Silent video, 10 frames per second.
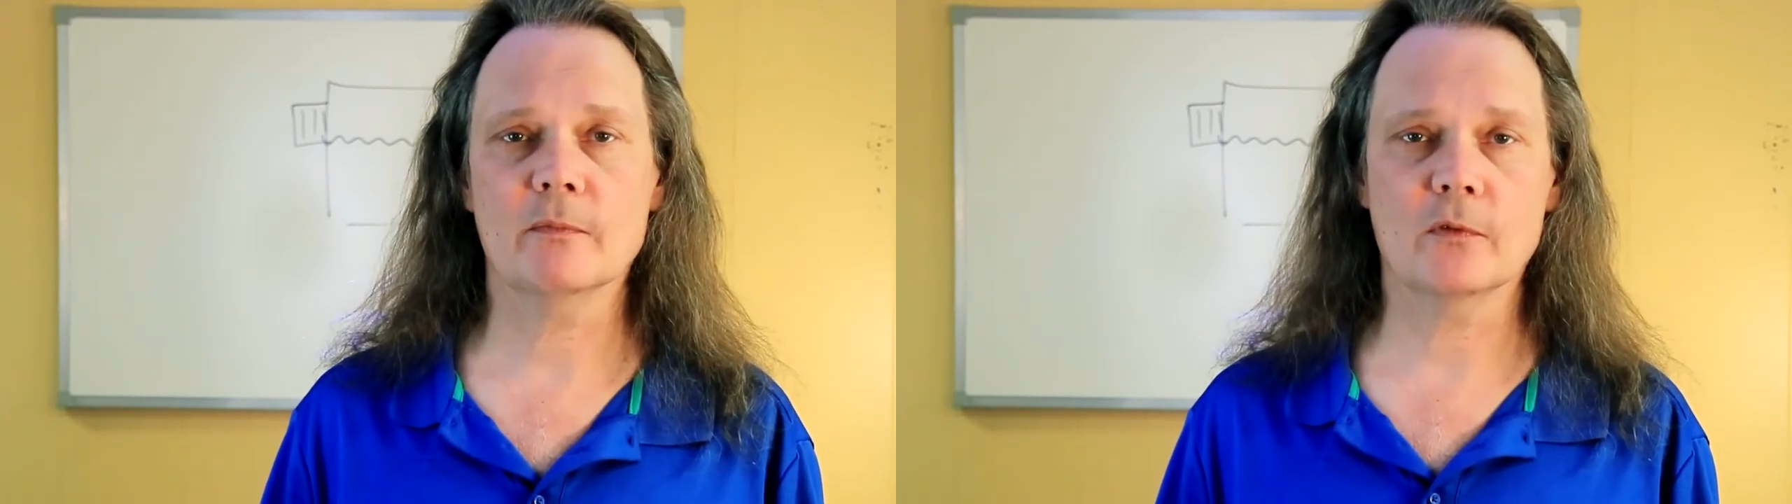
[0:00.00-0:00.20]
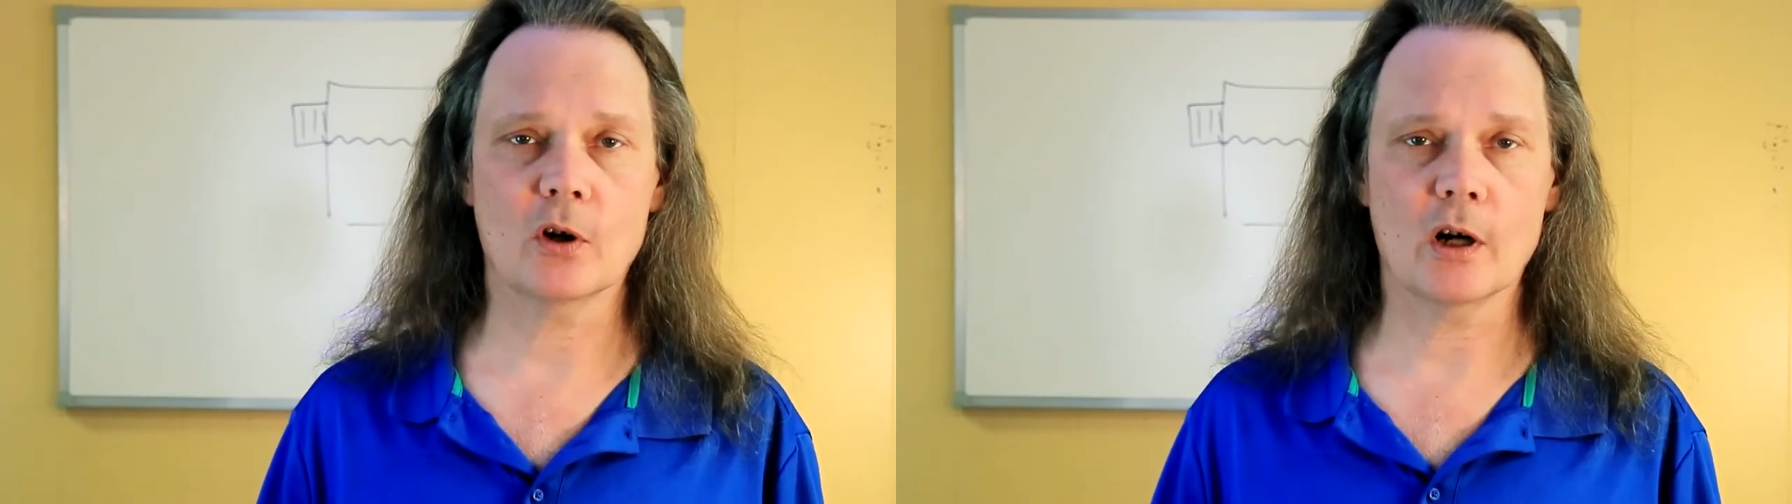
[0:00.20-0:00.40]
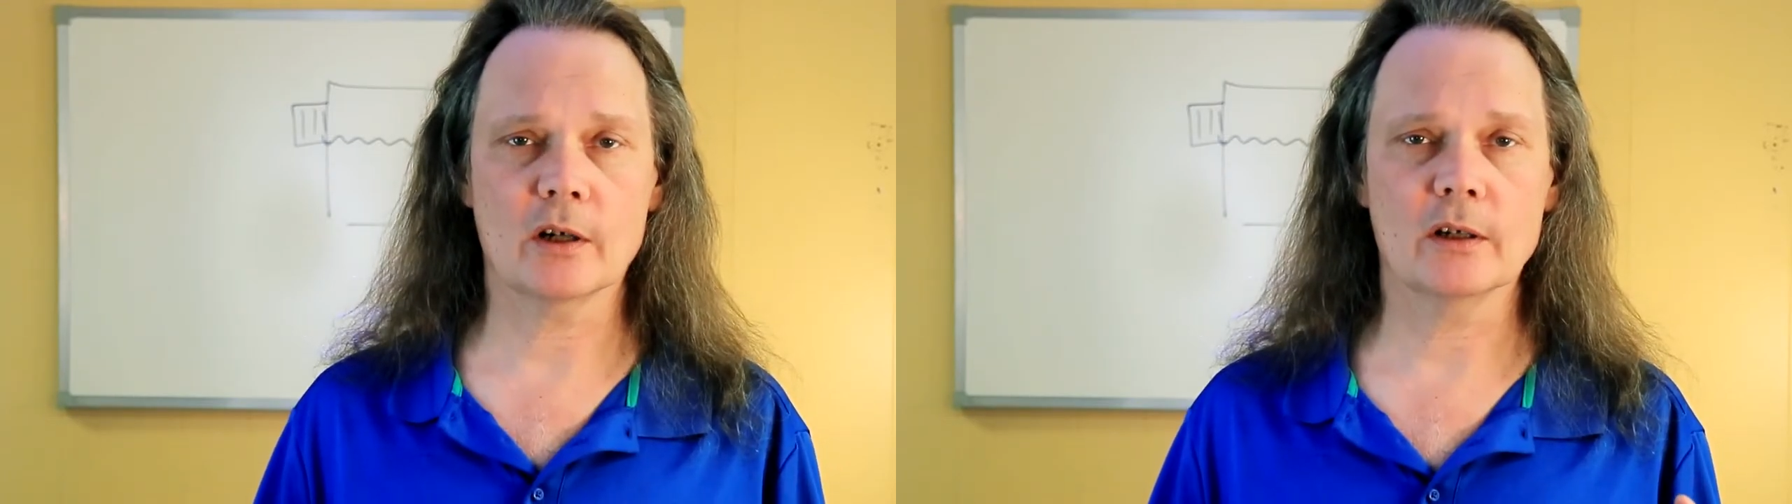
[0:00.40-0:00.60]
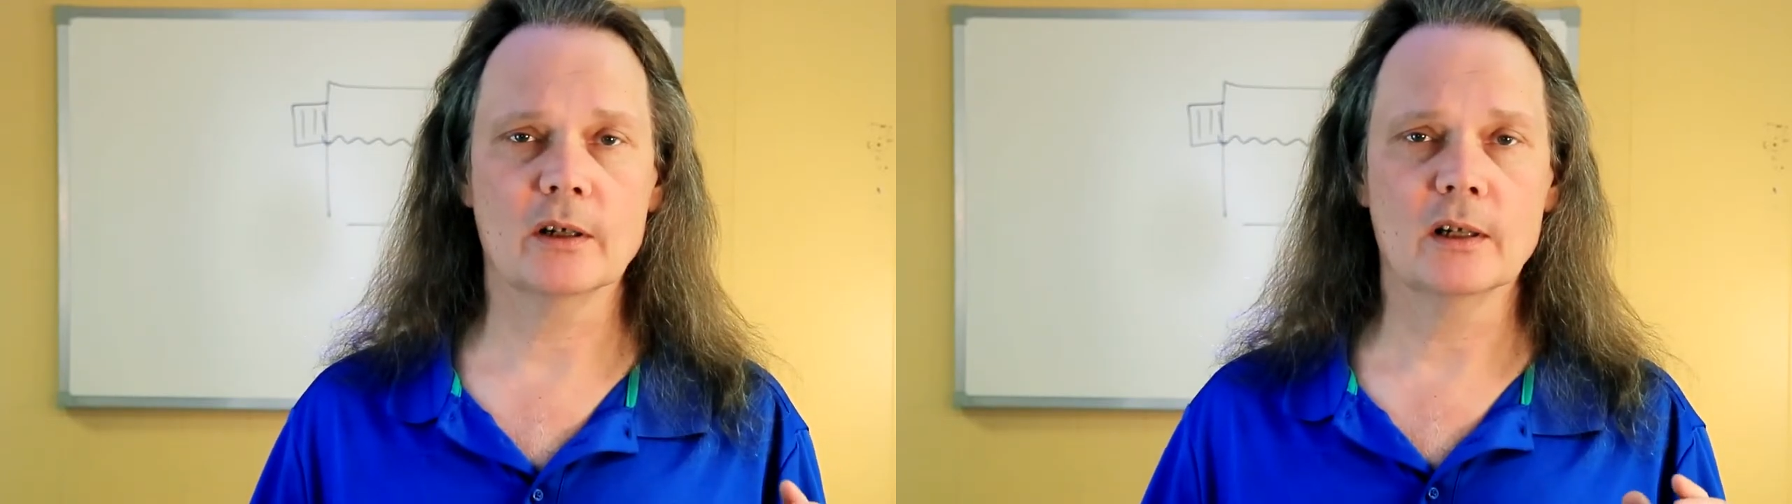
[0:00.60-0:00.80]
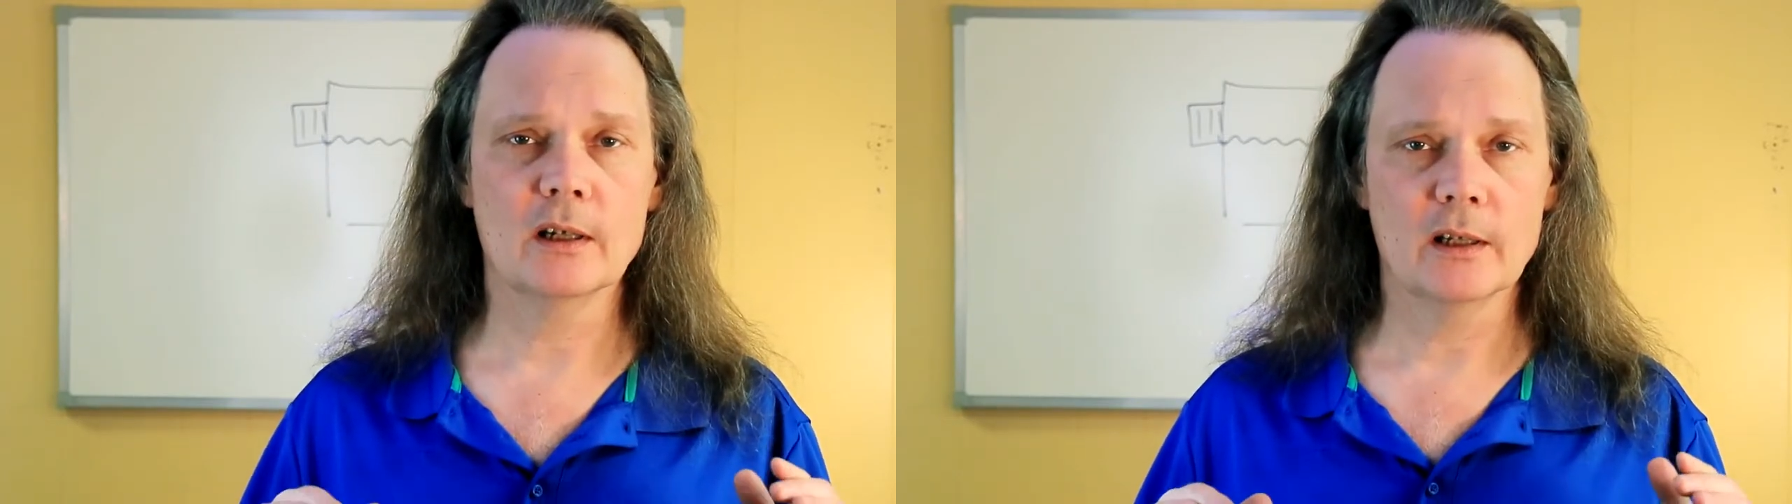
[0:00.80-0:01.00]
for our
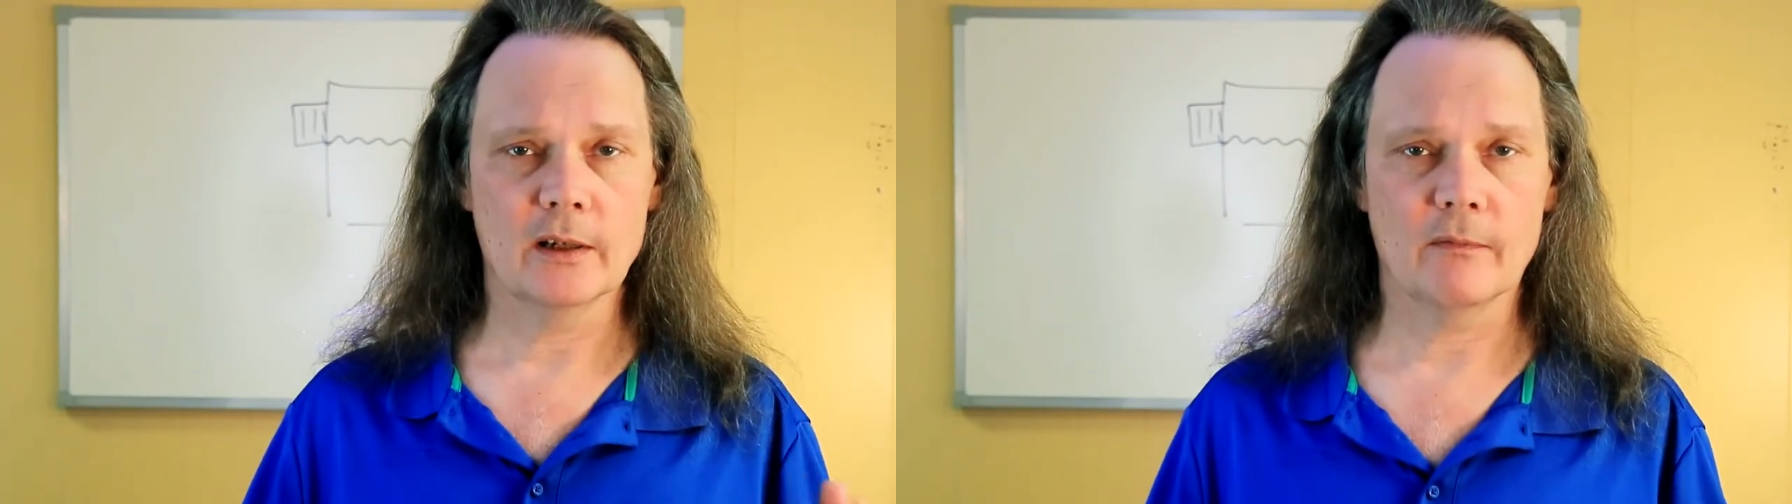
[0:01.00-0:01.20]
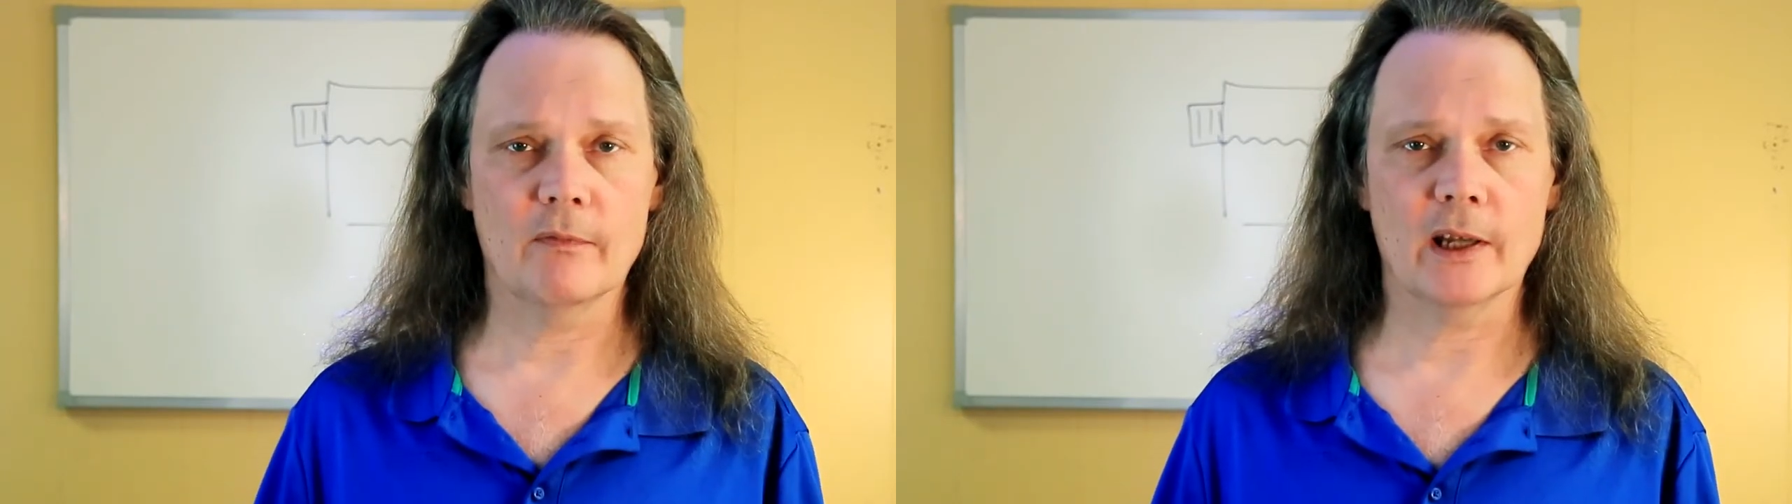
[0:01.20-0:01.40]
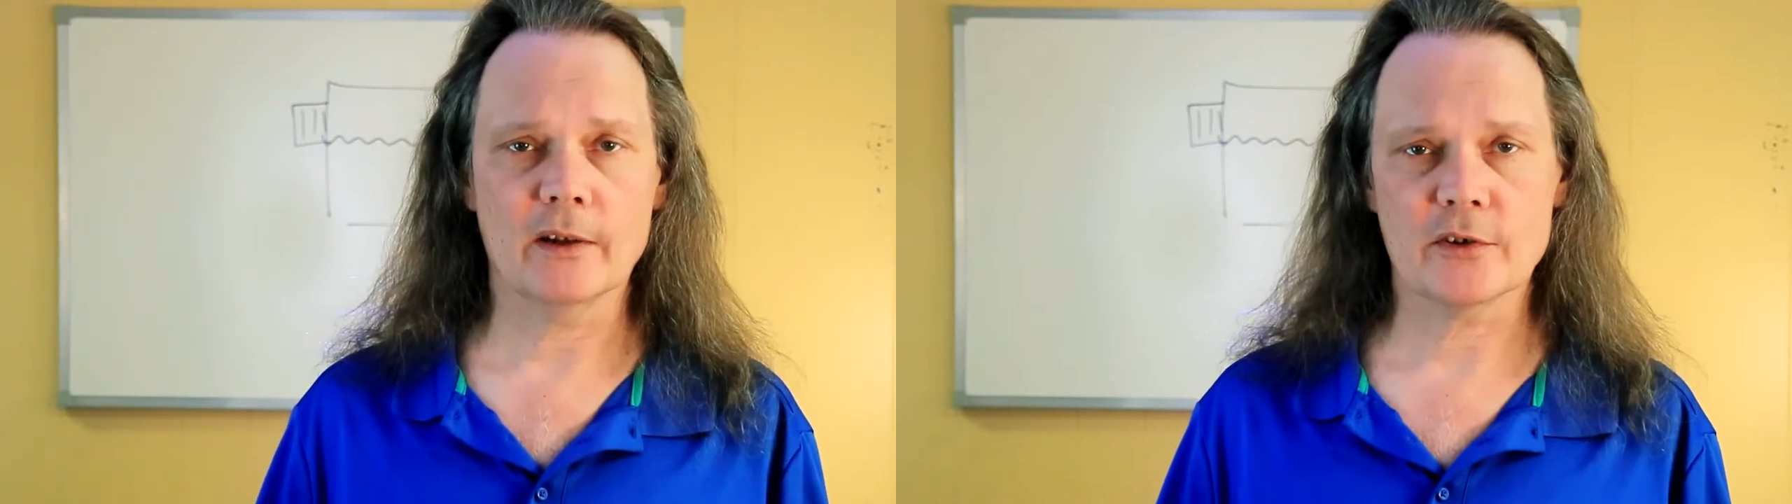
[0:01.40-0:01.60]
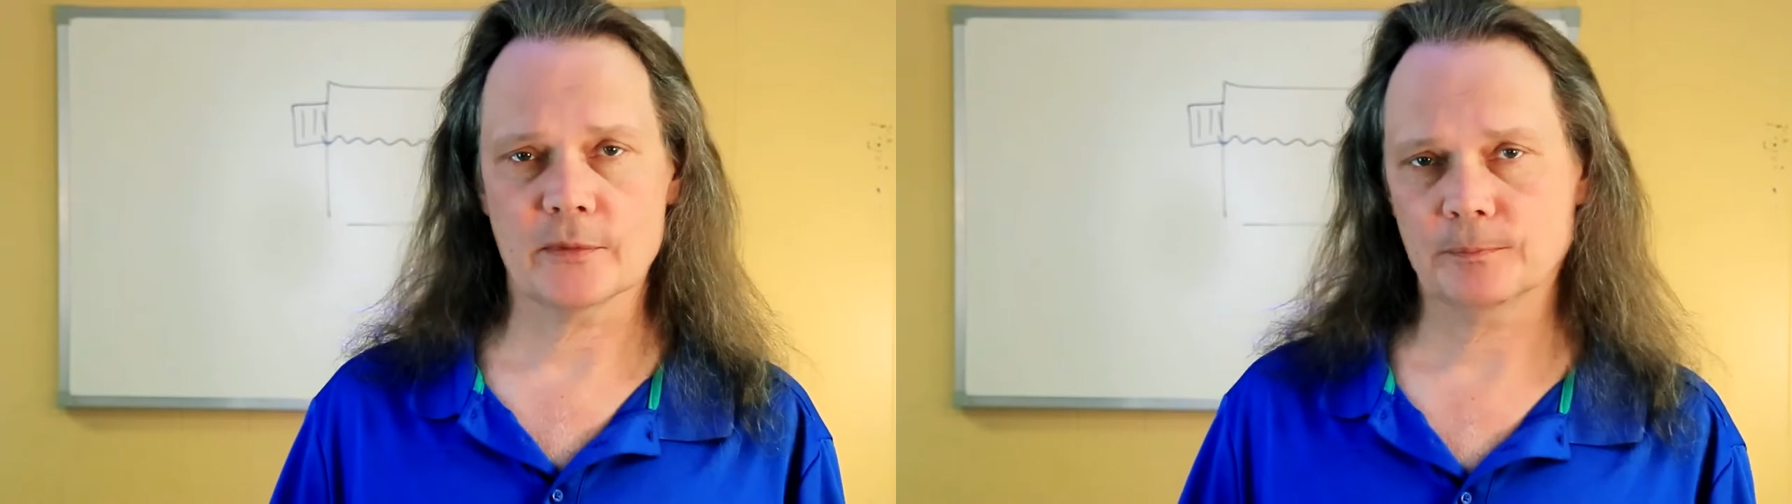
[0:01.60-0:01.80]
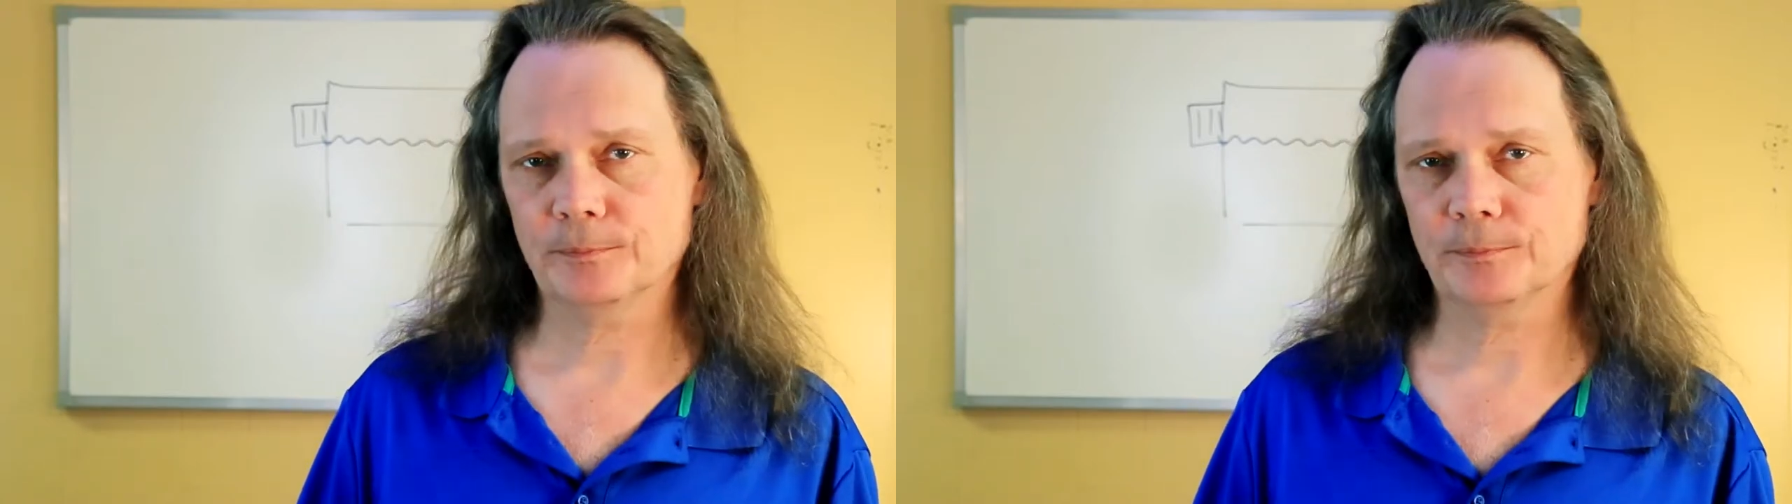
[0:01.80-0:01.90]
event.